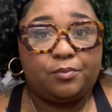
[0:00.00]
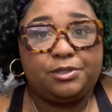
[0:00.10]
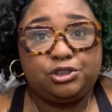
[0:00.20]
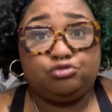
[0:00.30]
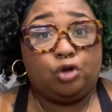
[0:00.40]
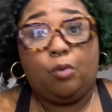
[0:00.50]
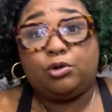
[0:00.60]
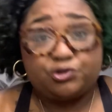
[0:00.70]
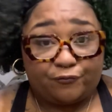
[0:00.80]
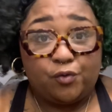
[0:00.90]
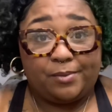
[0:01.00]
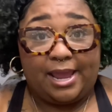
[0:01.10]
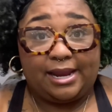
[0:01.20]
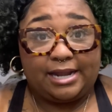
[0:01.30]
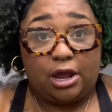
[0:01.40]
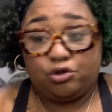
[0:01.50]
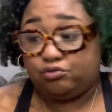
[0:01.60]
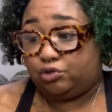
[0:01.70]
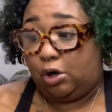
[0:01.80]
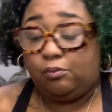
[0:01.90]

because you don't want your fupa hanging out. You don't